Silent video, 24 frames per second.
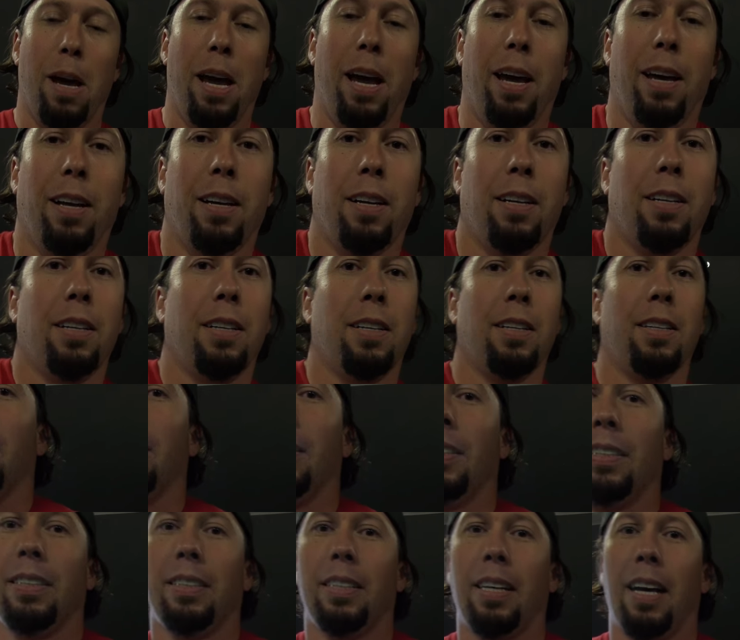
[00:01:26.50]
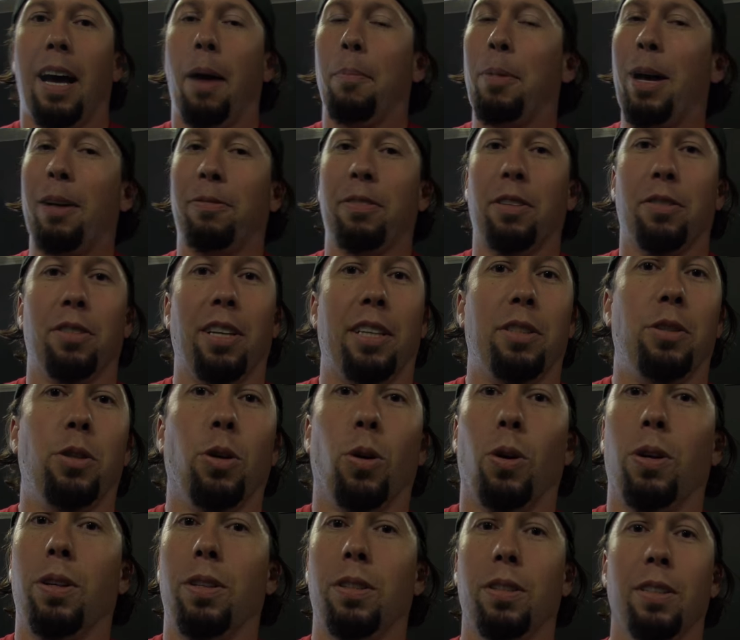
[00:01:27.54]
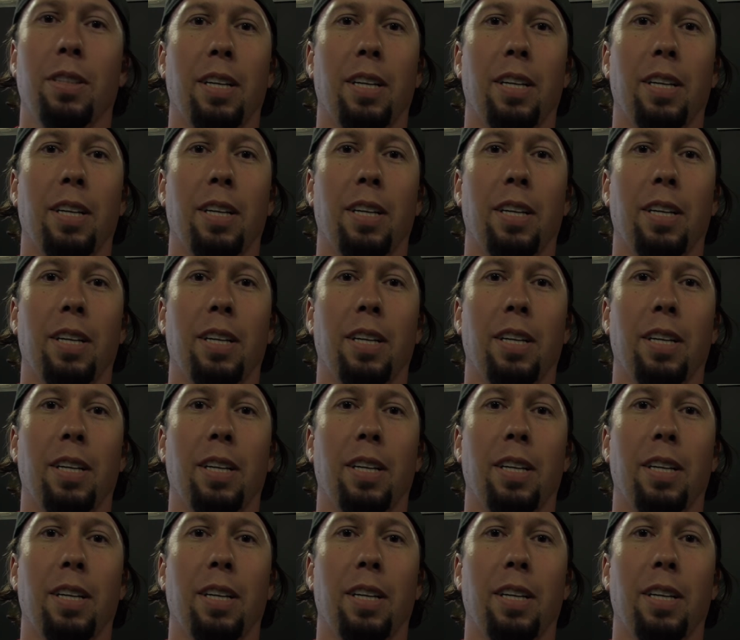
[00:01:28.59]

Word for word: Man, I'm going to have to say Jordan.